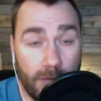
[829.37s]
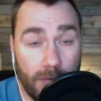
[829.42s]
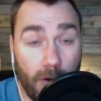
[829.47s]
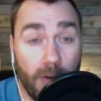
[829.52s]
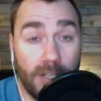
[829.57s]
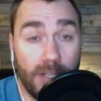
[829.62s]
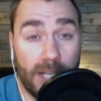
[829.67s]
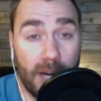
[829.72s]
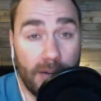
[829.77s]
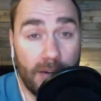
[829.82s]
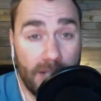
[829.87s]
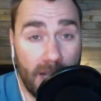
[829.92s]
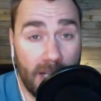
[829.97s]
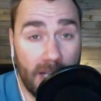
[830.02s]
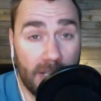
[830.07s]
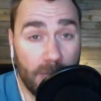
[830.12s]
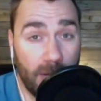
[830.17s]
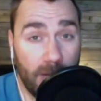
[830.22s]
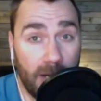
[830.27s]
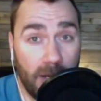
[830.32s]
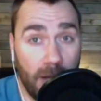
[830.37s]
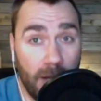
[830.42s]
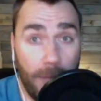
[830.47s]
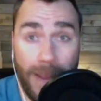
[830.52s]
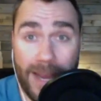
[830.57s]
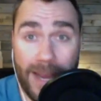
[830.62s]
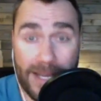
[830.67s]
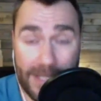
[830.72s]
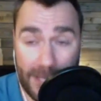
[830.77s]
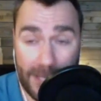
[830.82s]
as far as AR-10s went,
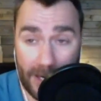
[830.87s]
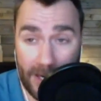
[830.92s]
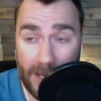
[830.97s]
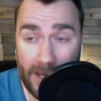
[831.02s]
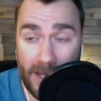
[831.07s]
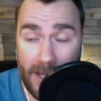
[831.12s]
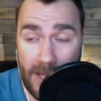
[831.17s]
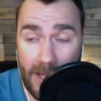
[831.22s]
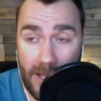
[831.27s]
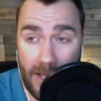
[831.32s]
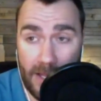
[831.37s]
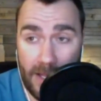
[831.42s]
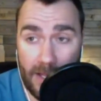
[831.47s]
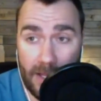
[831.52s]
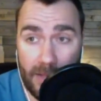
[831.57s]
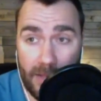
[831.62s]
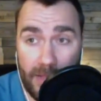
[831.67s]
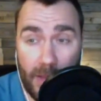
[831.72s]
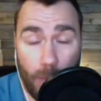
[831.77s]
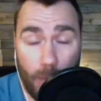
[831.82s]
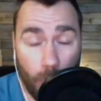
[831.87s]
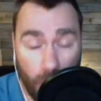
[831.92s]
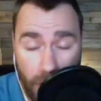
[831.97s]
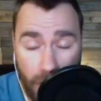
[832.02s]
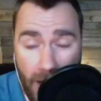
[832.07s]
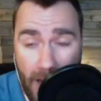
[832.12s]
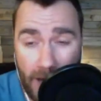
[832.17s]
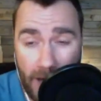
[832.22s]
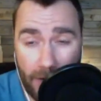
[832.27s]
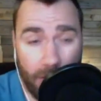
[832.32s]
amazing.
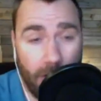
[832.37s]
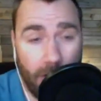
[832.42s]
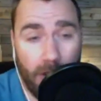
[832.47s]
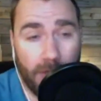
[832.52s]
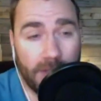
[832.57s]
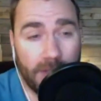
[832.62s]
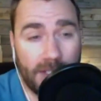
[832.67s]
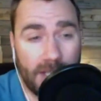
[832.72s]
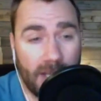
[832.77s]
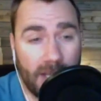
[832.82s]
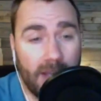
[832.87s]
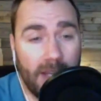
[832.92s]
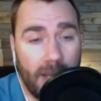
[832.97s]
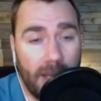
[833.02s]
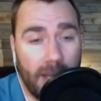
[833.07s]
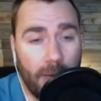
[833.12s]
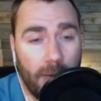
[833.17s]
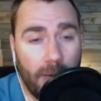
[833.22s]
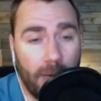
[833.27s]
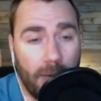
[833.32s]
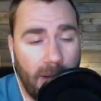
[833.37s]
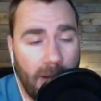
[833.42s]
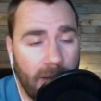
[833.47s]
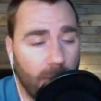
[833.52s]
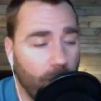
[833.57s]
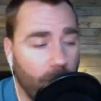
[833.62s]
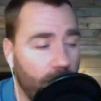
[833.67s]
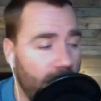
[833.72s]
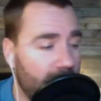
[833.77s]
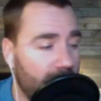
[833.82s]
They were accurate all of a sudden. They made
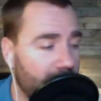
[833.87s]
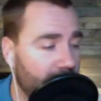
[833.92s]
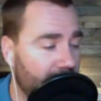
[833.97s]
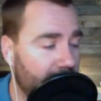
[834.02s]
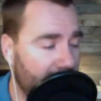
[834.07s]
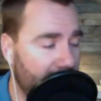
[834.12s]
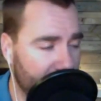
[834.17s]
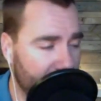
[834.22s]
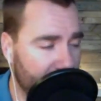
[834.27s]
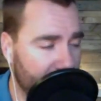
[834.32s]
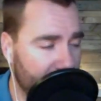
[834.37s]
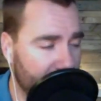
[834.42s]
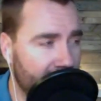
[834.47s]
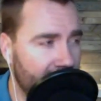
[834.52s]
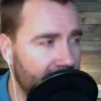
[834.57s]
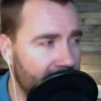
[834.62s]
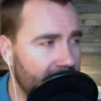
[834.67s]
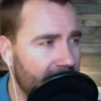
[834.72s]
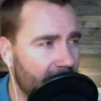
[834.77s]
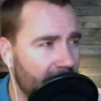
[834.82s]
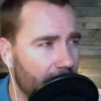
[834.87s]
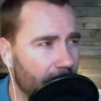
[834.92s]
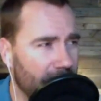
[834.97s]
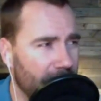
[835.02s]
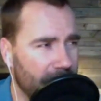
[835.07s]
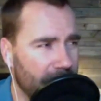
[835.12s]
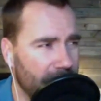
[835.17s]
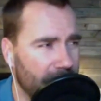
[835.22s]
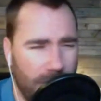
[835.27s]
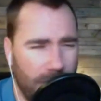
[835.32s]
a more accurate AR-10, but the
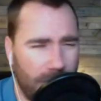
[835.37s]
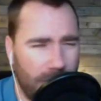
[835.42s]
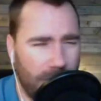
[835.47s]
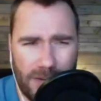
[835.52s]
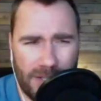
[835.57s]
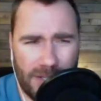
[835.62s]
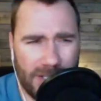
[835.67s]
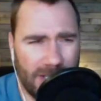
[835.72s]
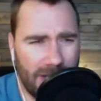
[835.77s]
triggers,